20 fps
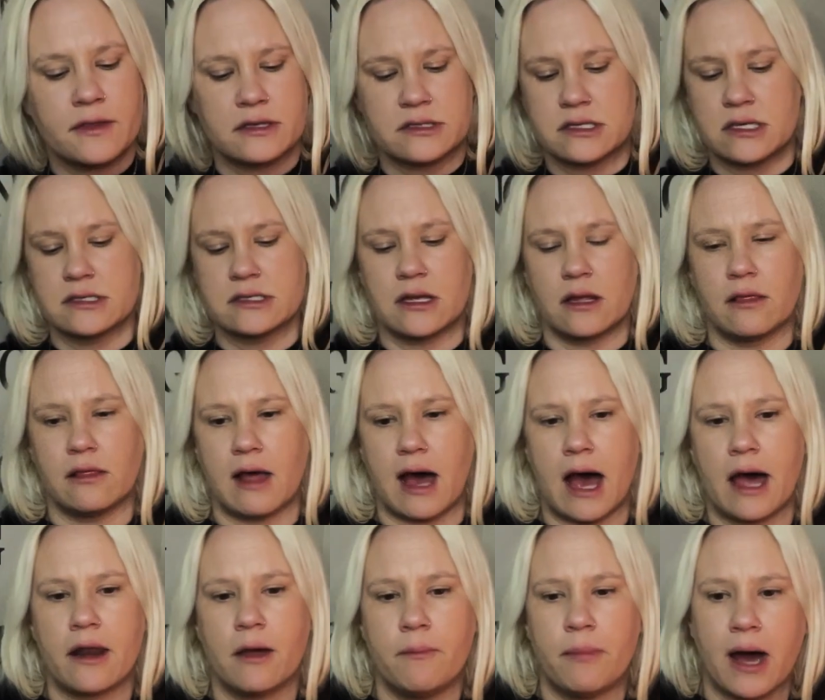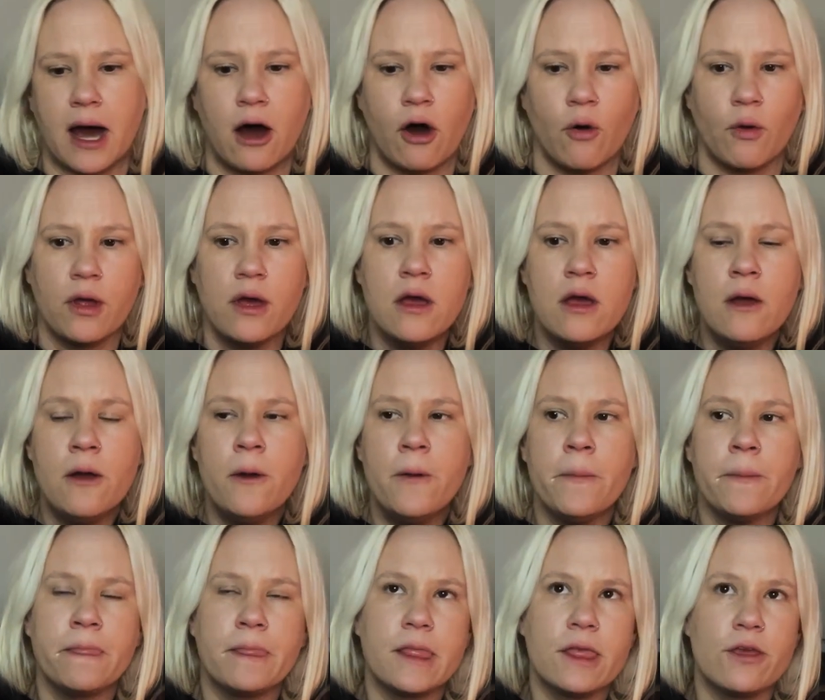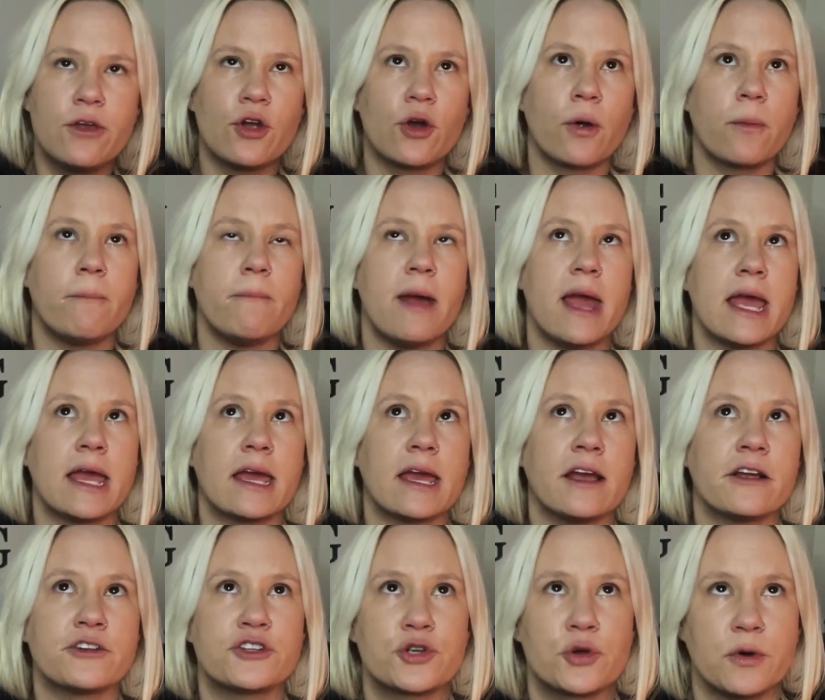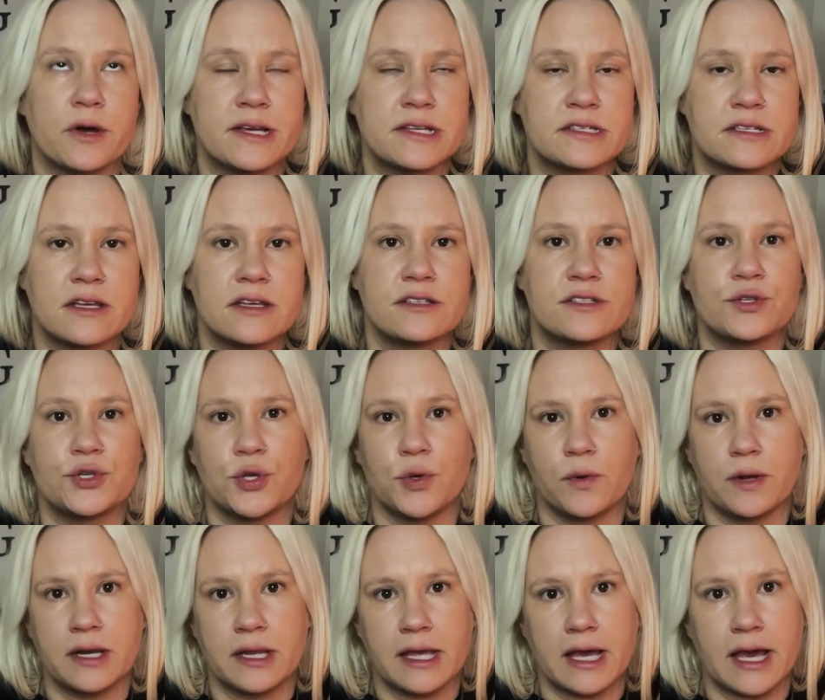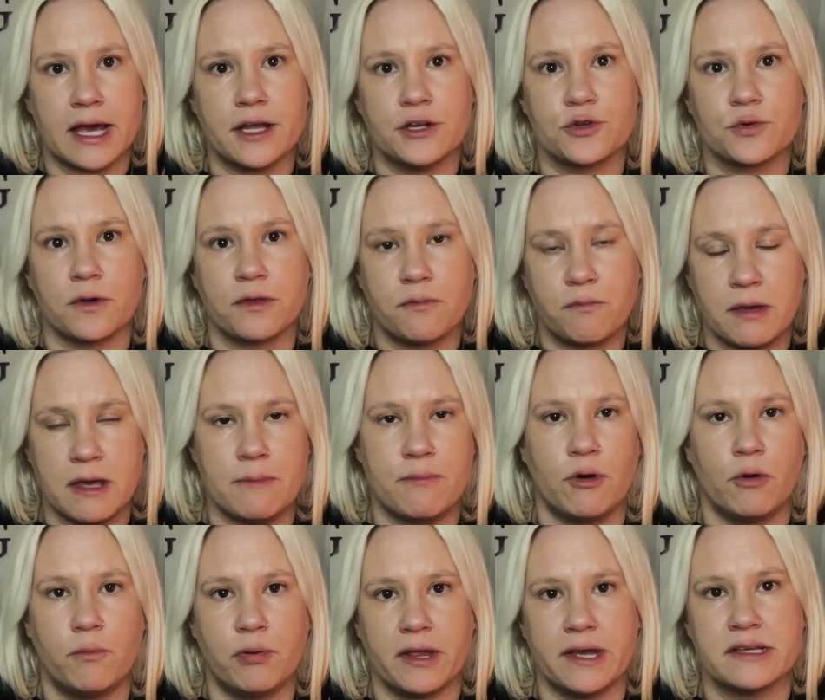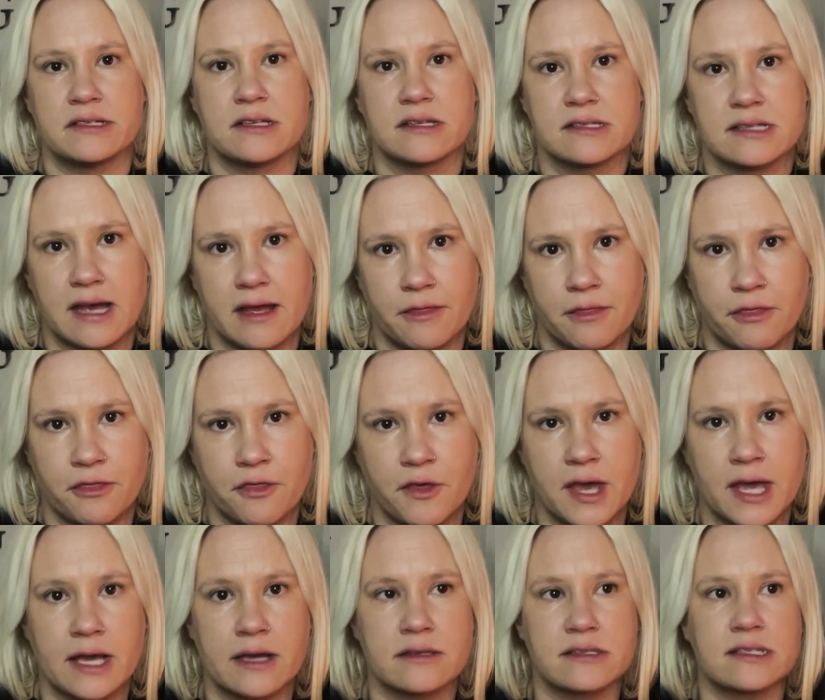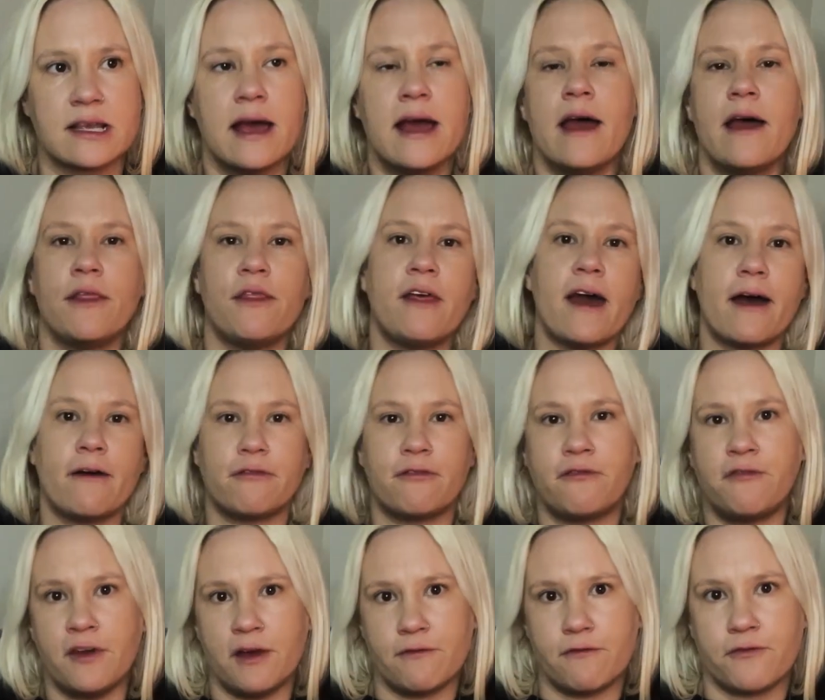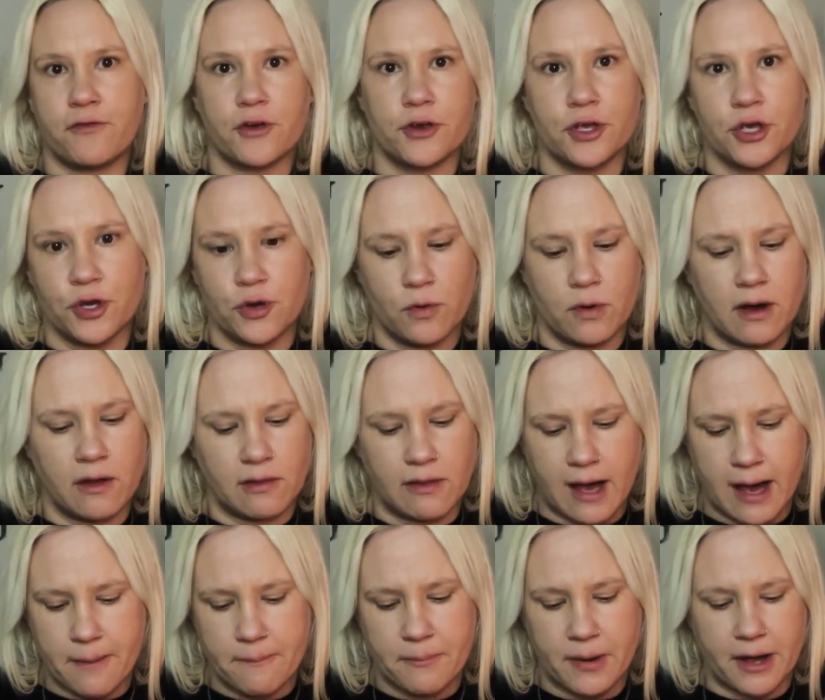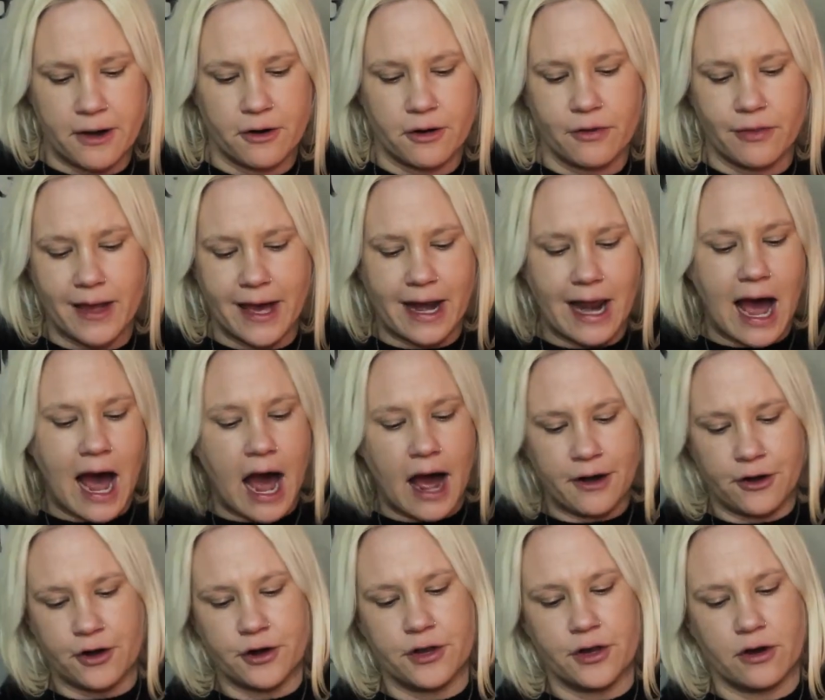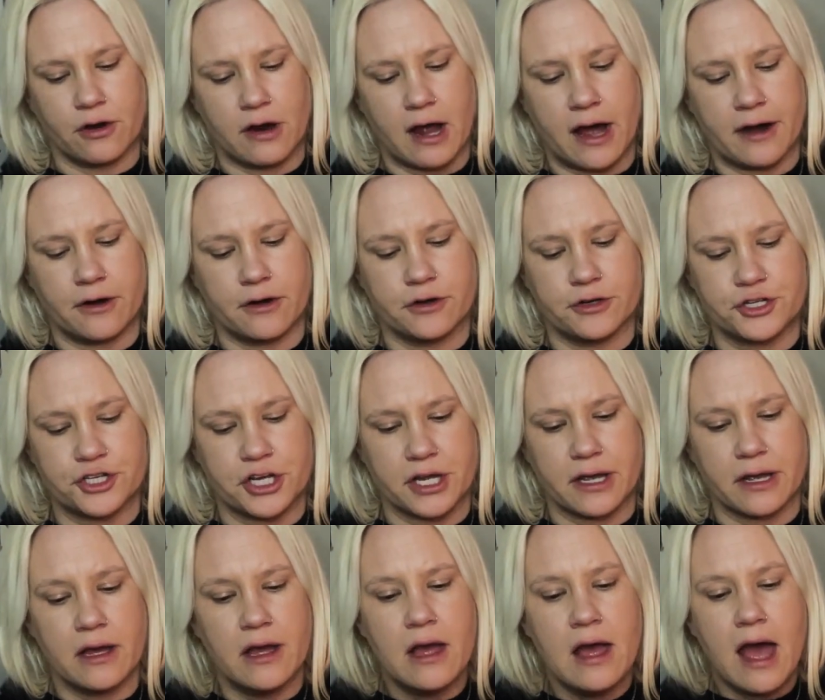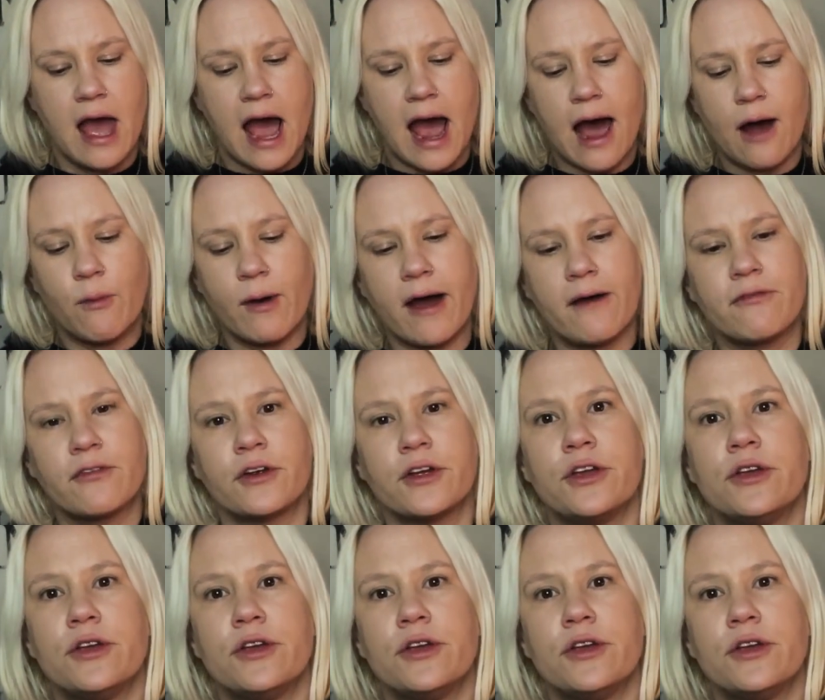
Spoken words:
this is a lot about you're making choices to engage with people, places, and things that fit for you a lot better, that honor your energy. However,